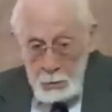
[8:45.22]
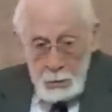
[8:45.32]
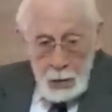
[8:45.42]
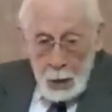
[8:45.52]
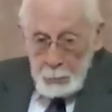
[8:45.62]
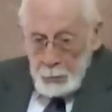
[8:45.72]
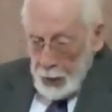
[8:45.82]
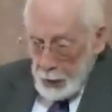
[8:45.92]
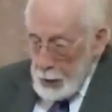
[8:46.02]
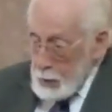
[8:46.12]
not
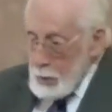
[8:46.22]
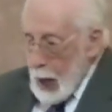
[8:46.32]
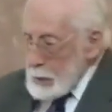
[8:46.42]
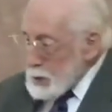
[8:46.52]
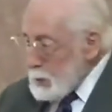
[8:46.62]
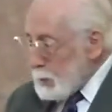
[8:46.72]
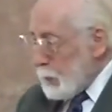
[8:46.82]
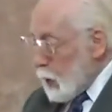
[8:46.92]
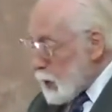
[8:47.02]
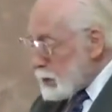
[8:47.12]
big, not
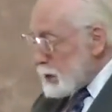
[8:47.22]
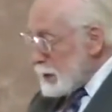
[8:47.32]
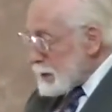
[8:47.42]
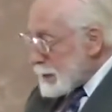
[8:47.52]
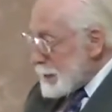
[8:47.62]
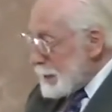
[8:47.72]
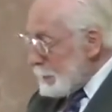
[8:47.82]
important,